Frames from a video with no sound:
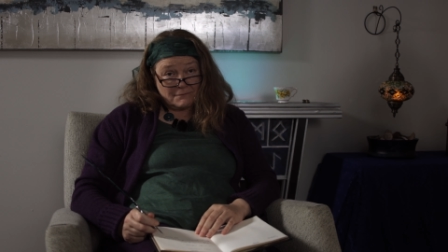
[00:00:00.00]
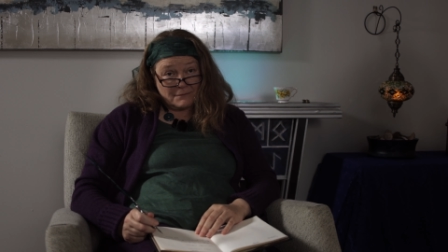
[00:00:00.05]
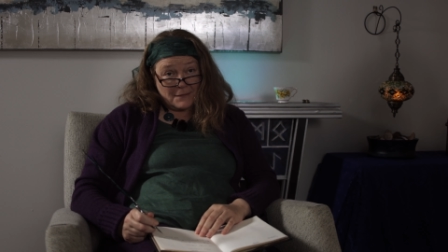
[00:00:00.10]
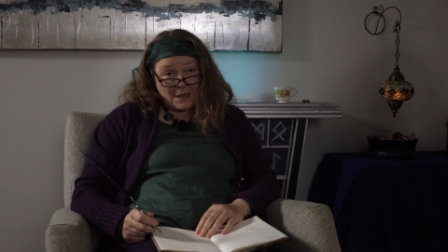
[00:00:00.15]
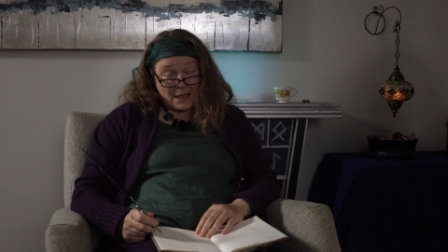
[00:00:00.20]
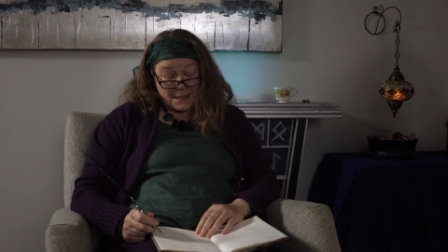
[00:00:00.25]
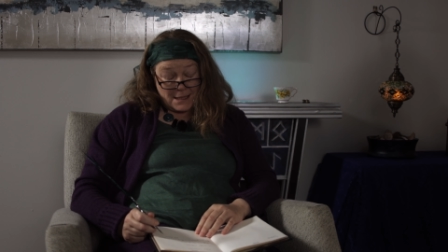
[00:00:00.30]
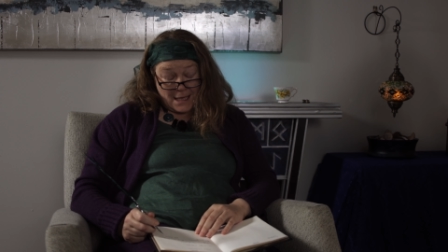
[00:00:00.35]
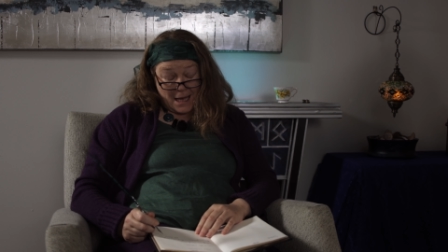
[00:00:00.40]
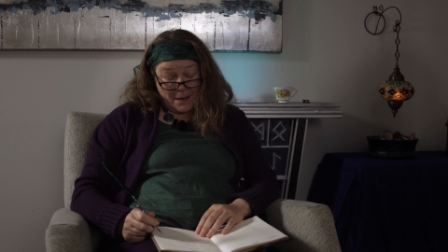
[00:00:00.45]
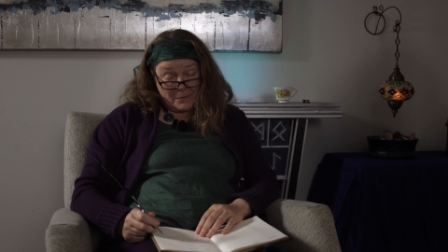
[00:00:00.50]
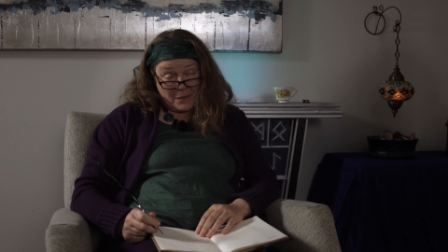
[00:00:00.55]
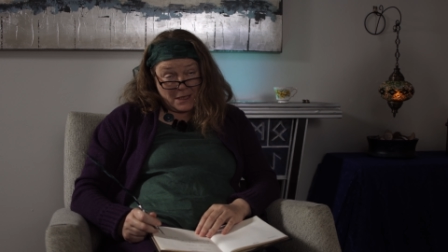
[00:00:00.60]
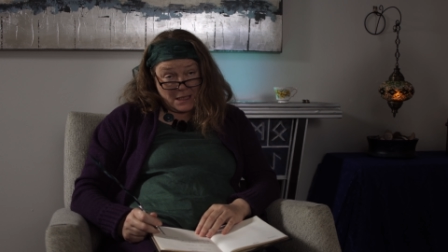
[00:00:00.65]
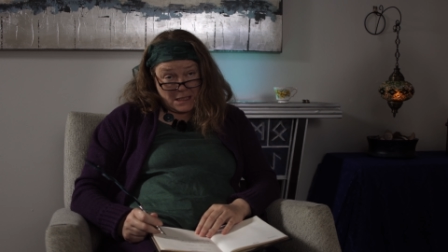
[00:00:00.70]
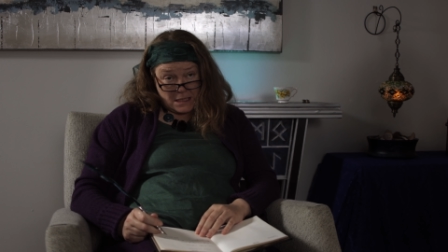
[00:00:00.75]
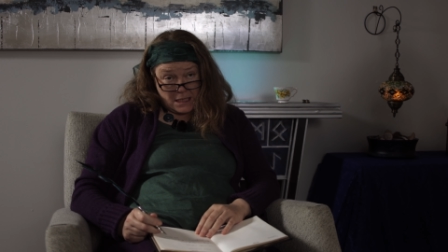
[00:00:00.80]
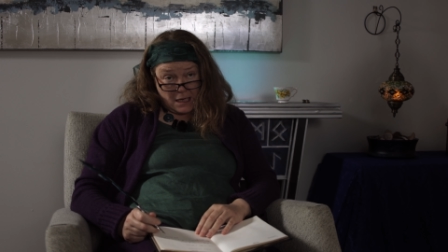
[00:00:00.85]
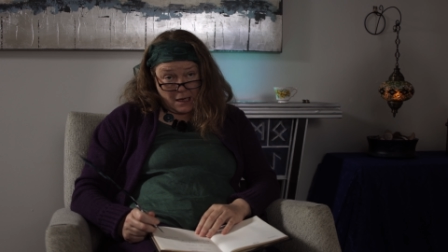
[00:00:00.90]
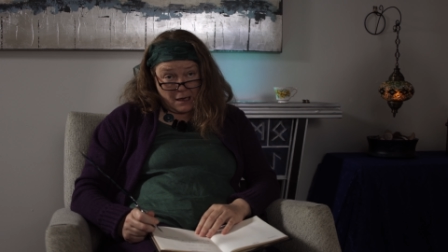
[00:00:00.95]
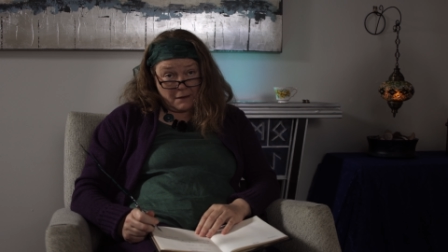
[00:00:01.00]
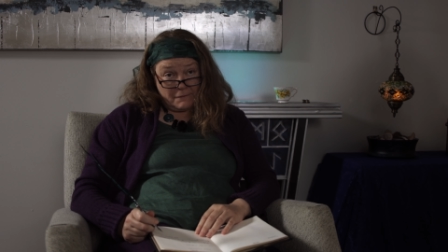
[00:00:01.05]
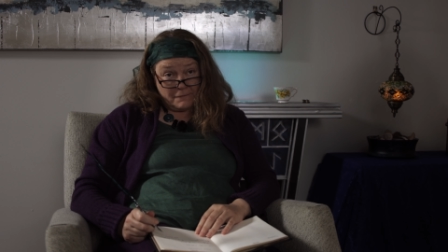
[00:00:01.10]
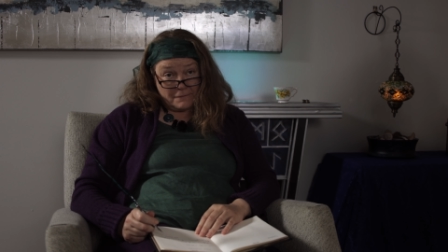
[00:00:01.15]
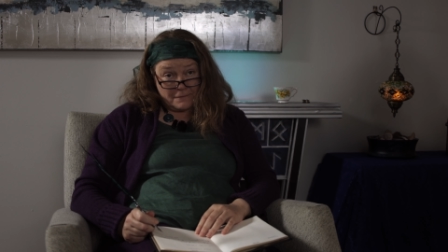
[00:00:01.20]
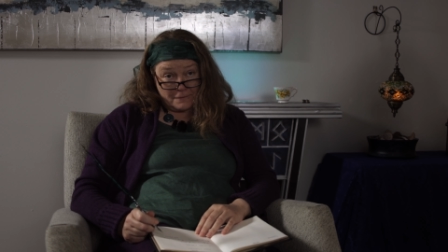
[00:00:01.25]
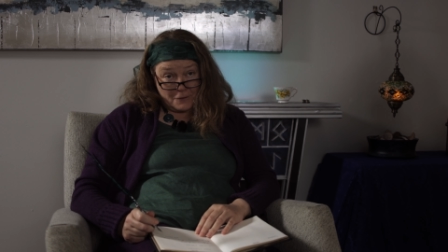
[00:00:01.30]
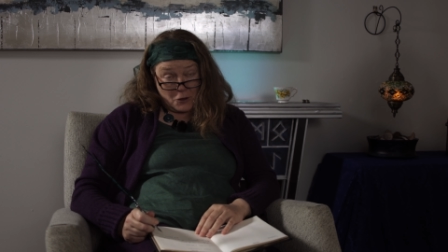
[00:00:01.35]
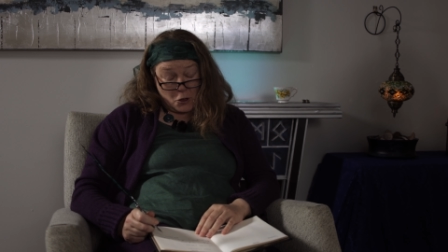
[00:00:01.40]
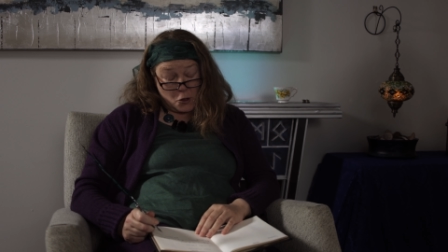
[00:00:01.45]
Has that been
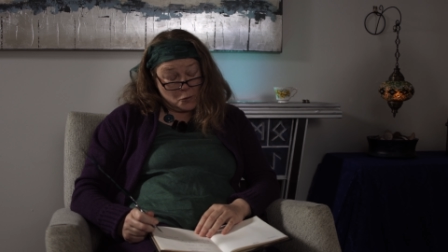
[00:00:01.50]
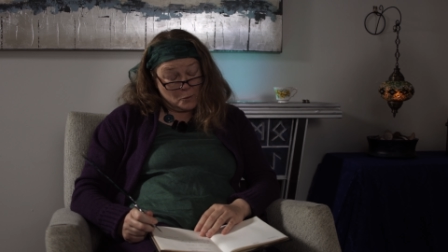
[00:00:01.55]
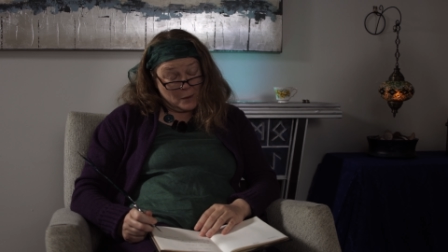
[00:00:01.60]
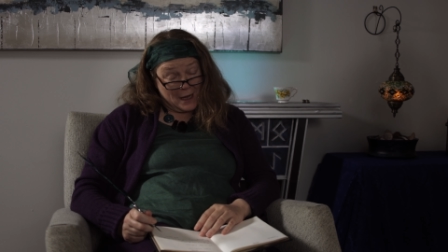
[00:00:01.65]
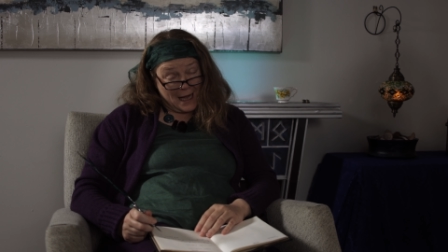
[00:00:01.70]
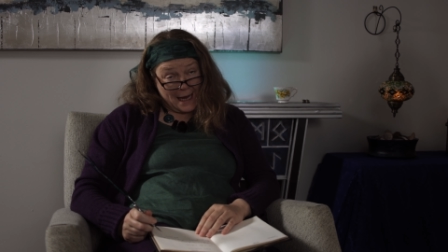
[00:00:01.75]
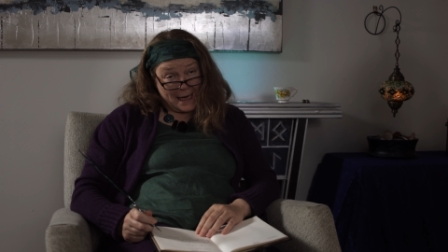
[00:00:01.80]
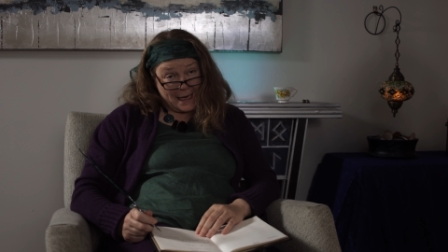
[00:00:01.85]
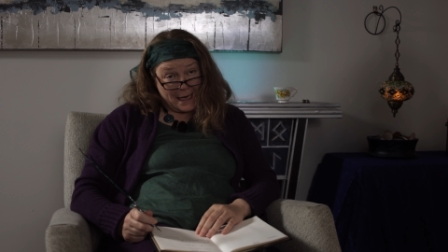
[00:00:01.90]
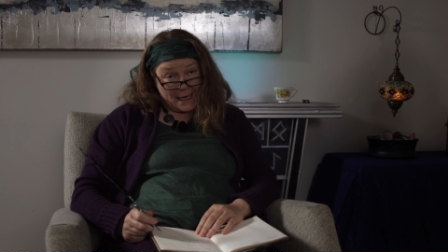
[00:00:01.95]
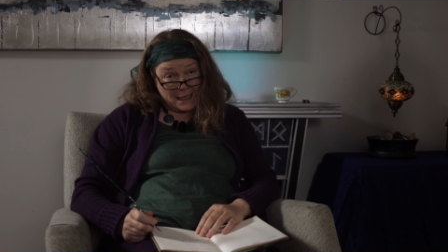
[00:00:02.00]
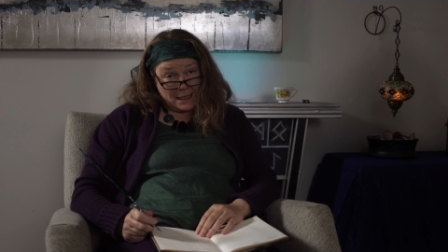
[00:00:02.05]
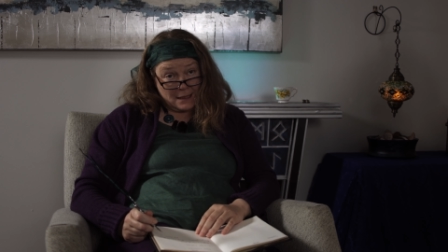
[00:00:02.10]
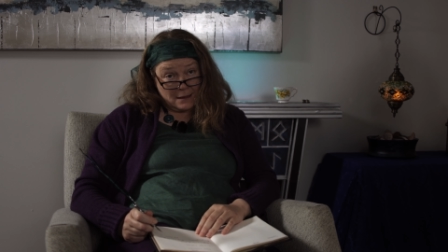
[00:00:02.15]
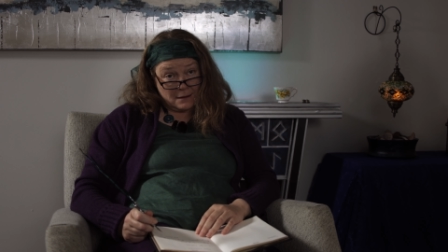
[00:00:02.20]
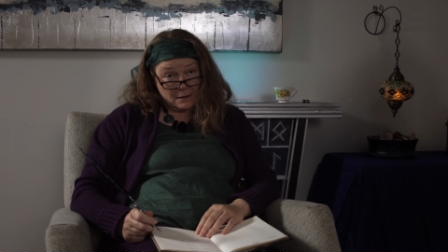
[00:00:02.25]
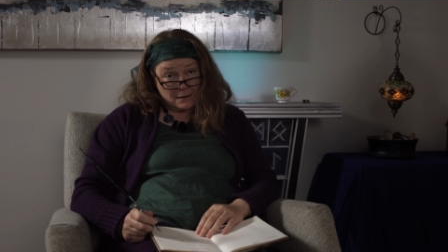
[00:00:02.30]
tough, not playing?